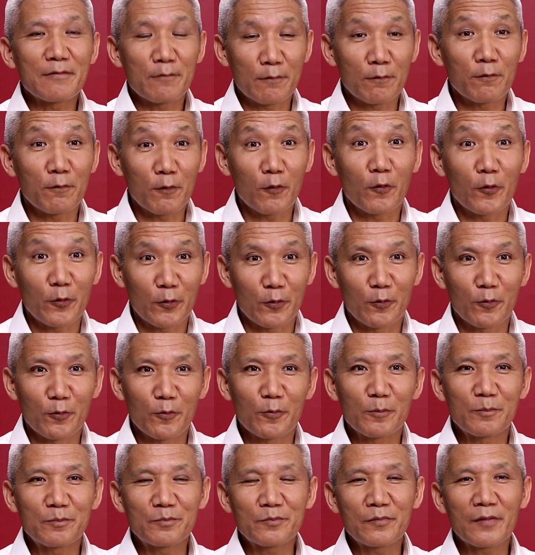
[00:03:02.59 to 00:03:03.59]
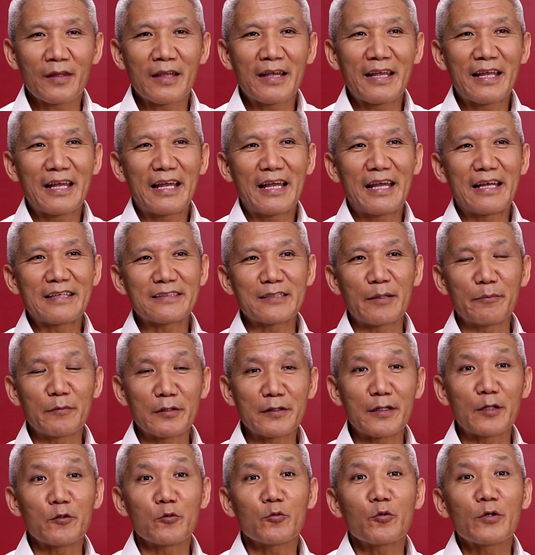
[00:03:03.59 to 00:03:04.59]
for you,
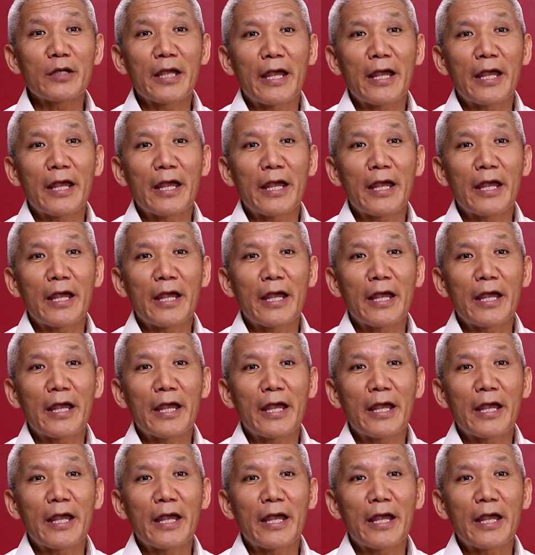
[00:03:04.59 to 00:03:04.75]
something that you